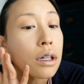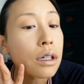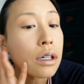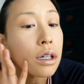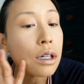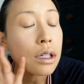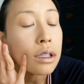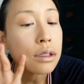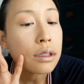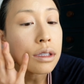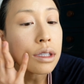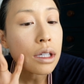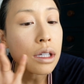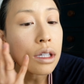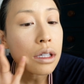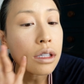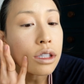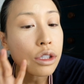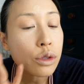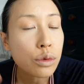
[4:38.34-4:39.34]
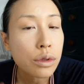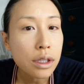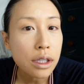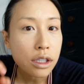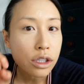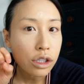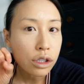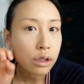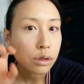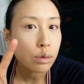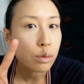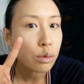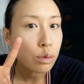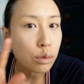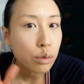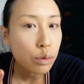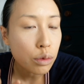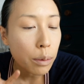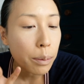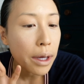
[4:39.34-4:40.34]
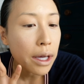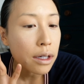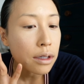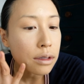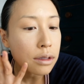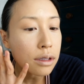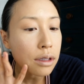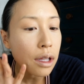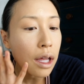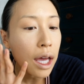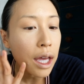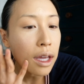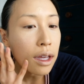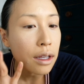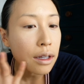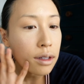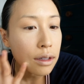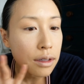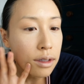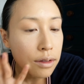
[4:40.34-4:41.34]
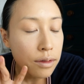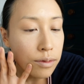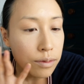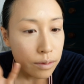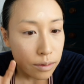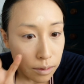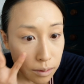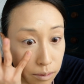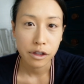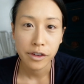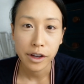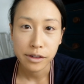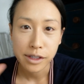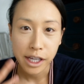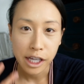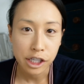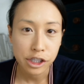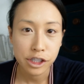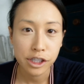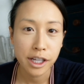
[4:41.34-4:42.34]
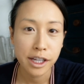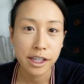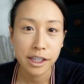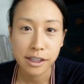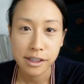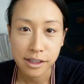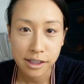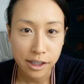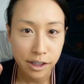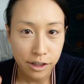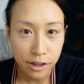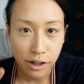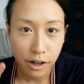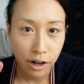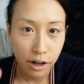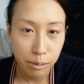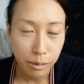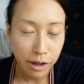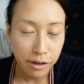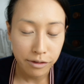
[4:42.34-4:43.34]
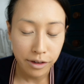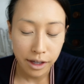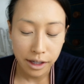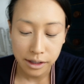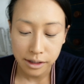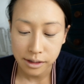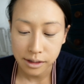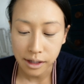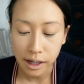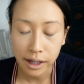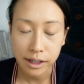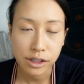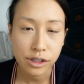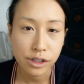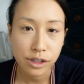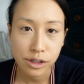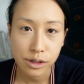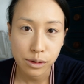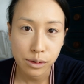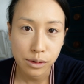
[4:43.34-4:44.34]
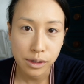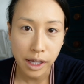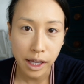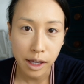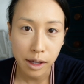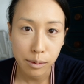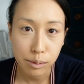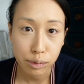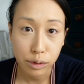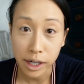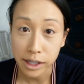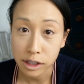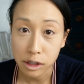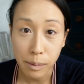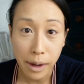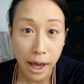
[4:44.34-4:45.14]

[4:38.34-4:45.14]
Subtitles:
On stage, it really just repels light. After the foundation and the concealer are on my face, I just use a pressed